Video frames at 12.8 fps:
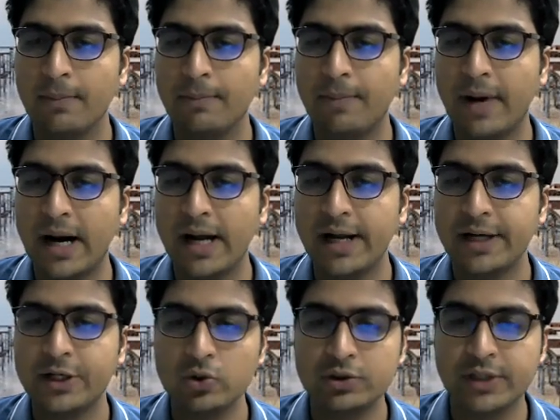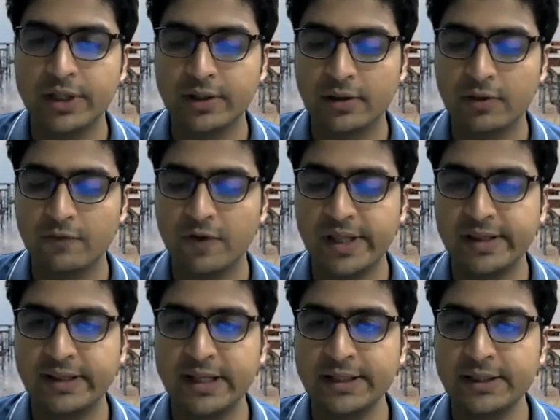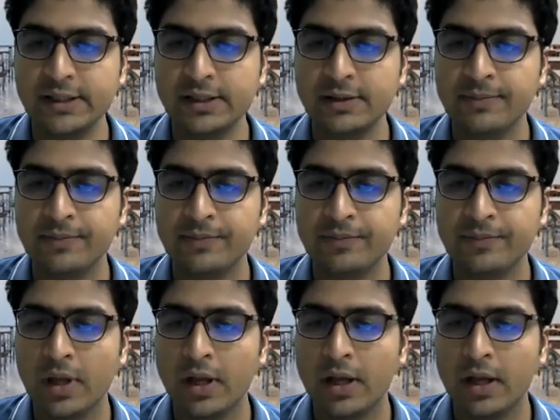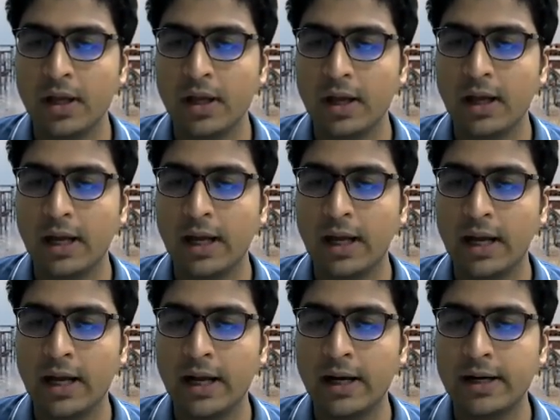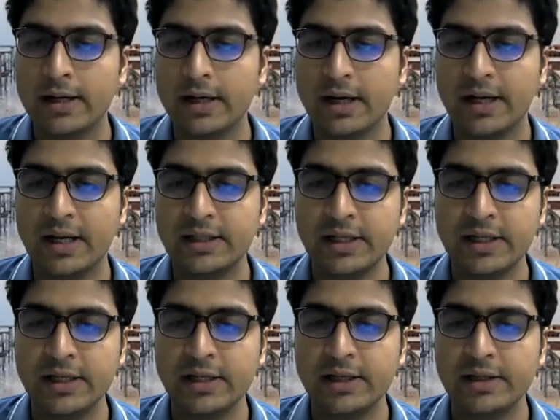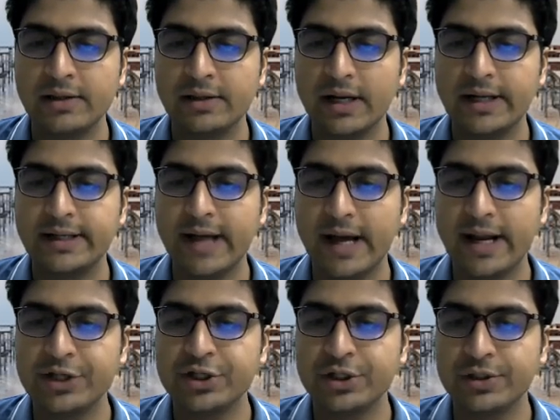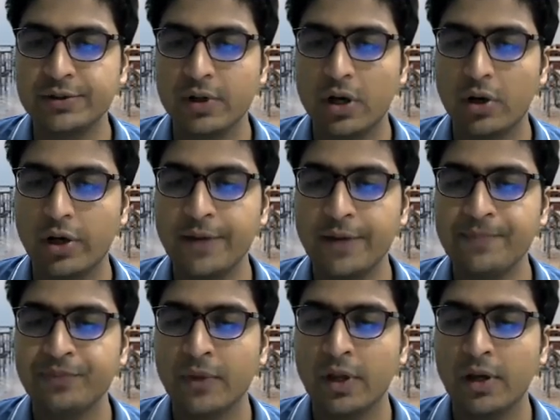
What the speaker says: by two things. One is length and another is direction. Okay,